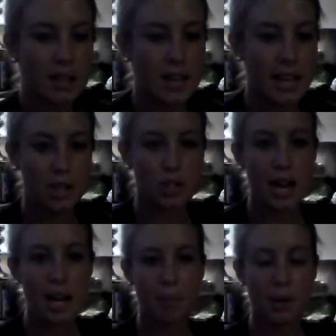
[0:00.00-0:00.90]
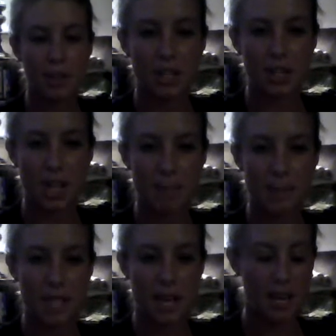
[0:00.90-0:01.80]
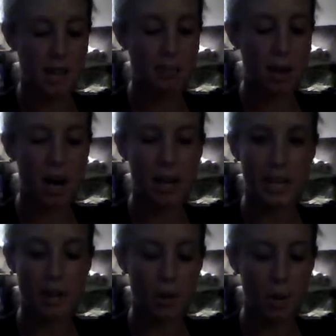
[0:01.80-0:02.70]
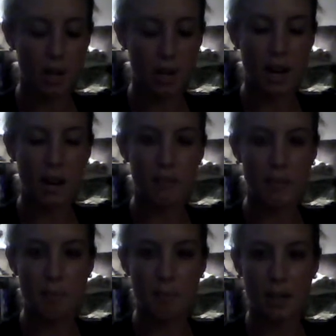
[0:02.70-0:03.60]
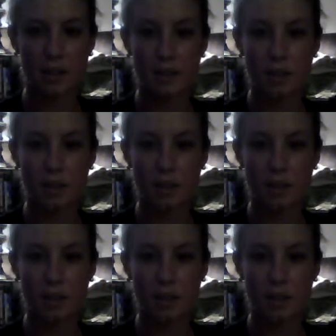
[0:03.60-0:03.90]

they could try to put shapes in the ball in order of number.